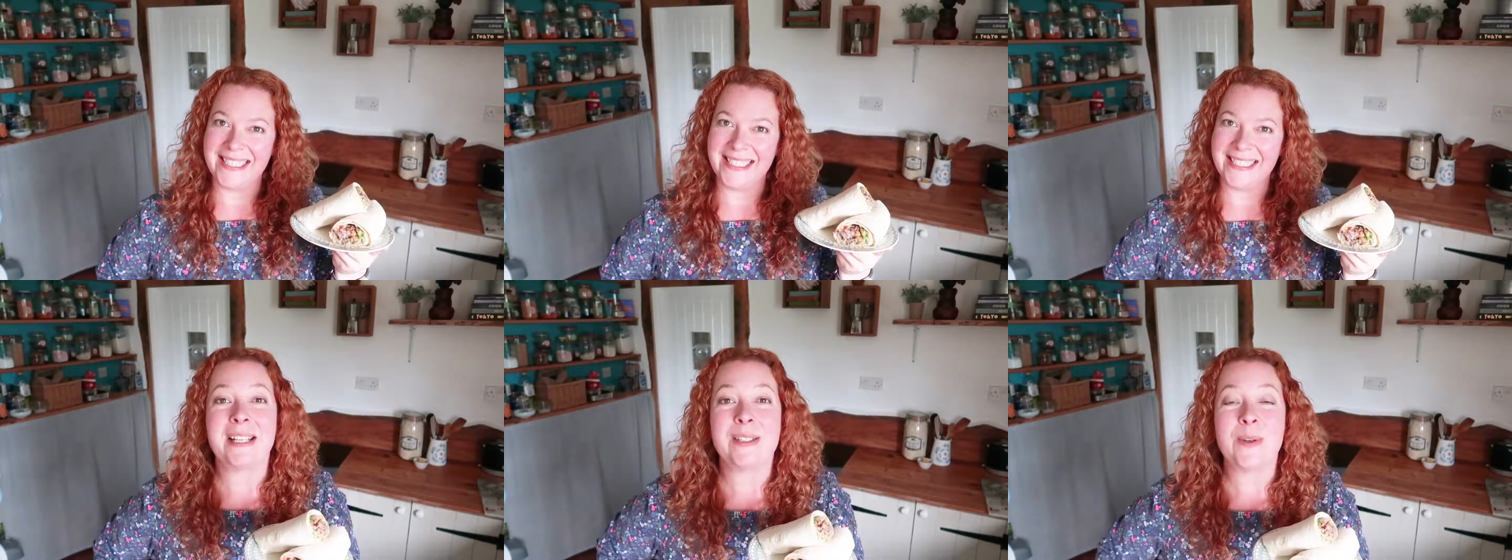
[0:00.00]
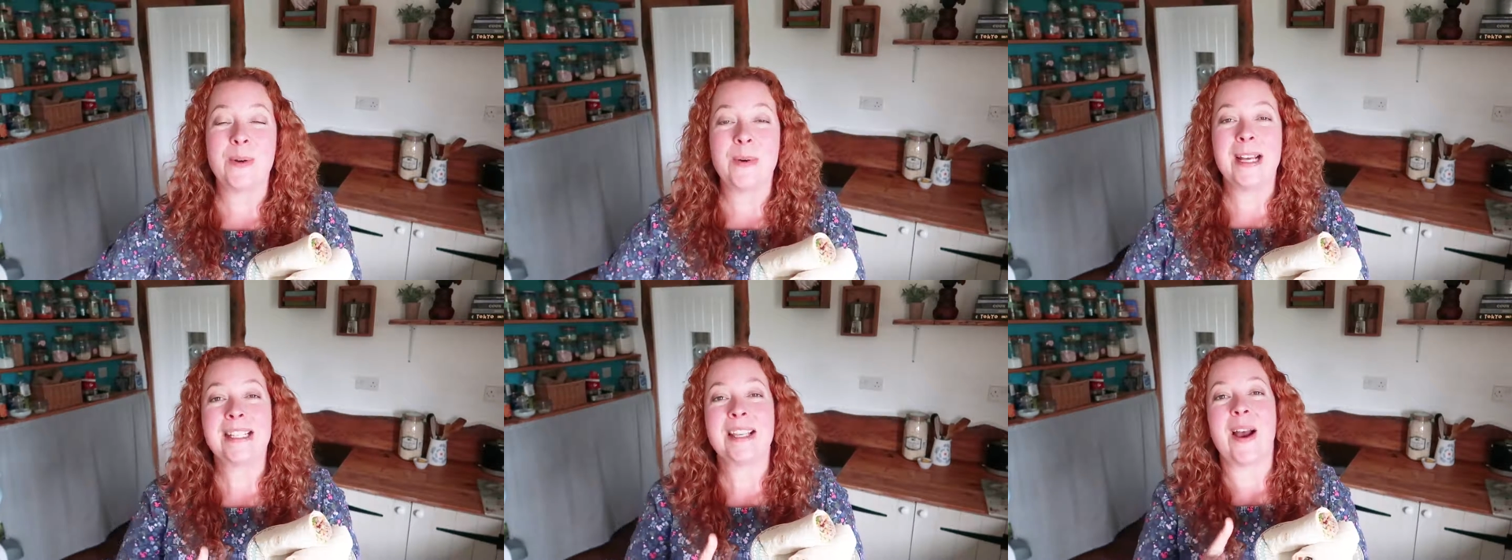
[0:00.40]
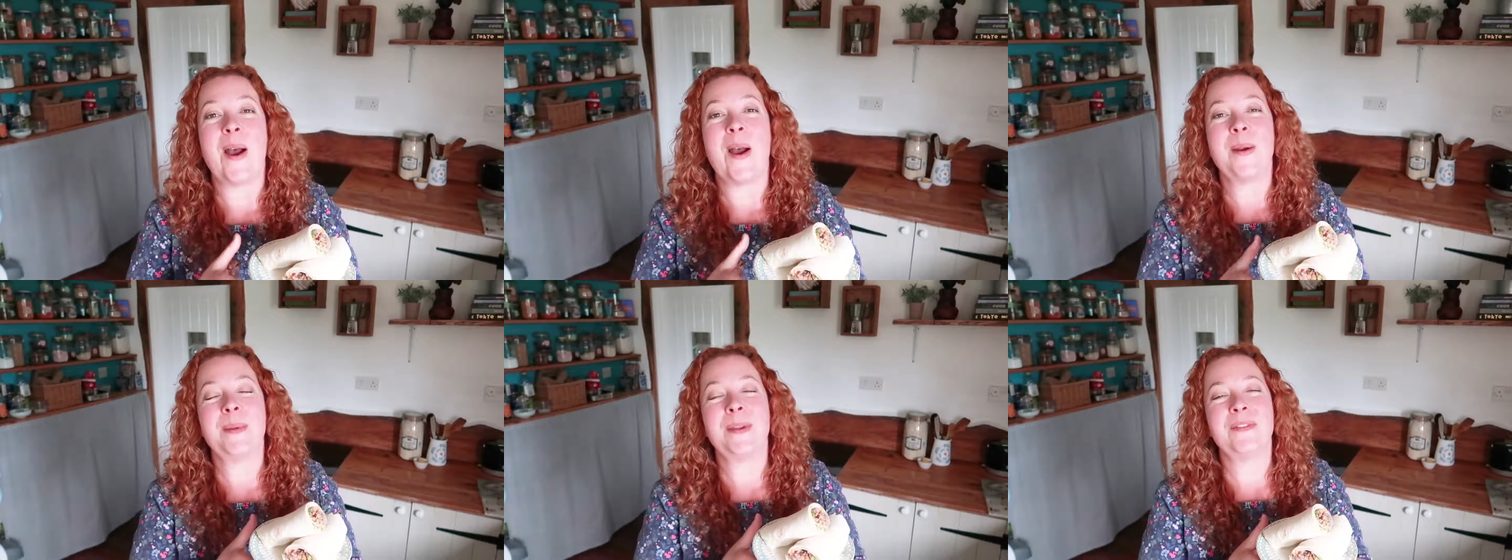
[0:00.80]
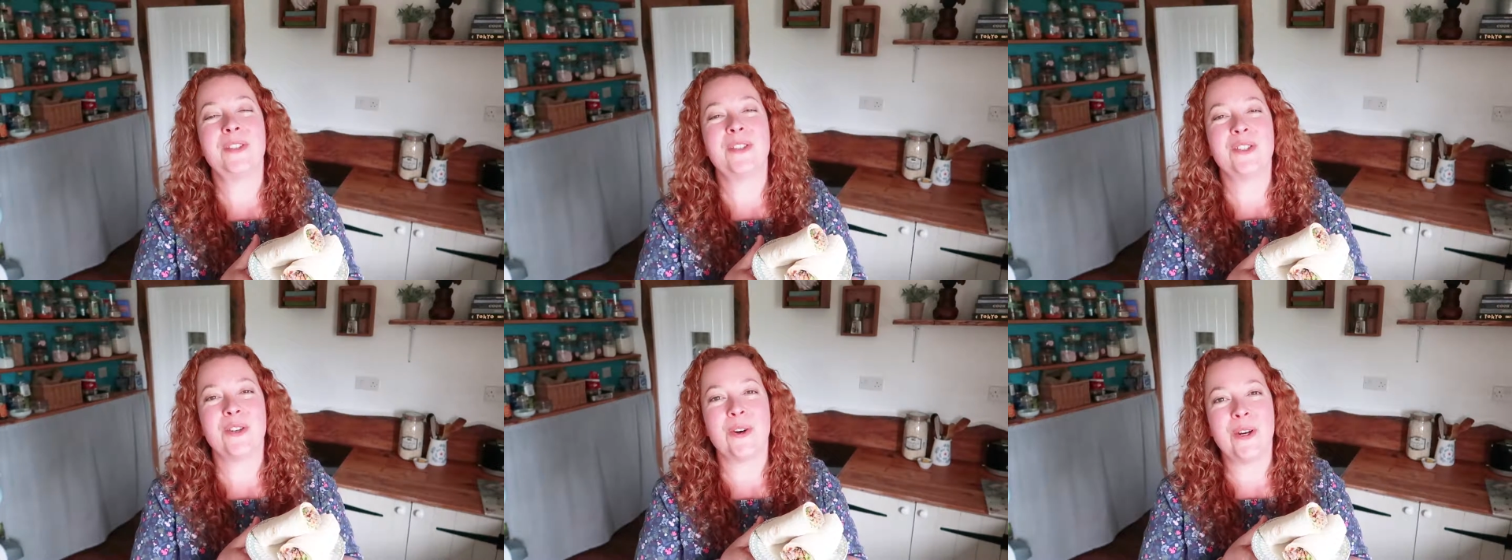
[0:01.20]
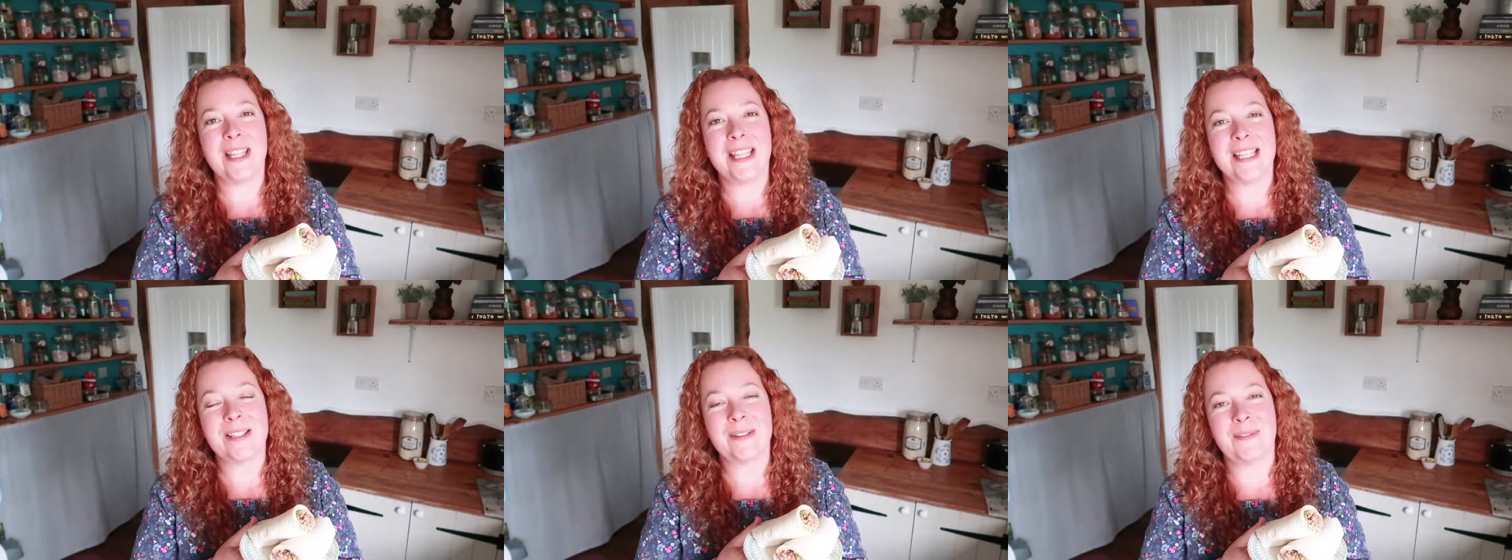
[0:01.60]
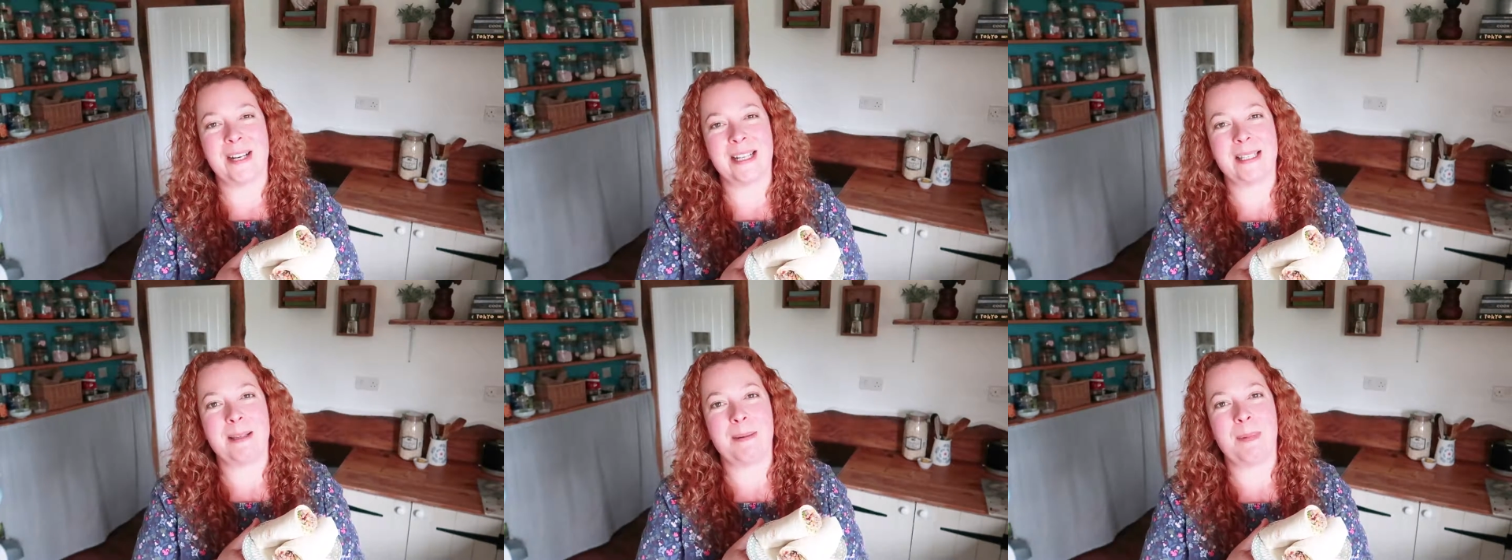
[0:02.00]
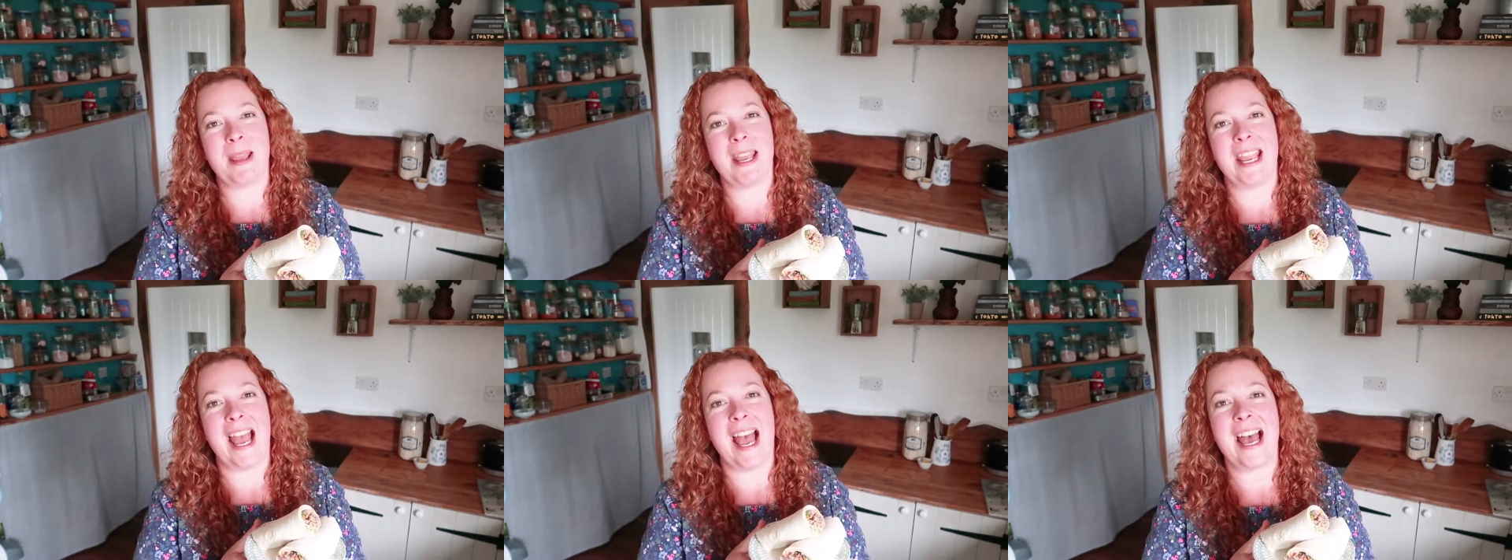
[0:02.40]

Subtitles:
As always, I hope you've enjoyed this recipe,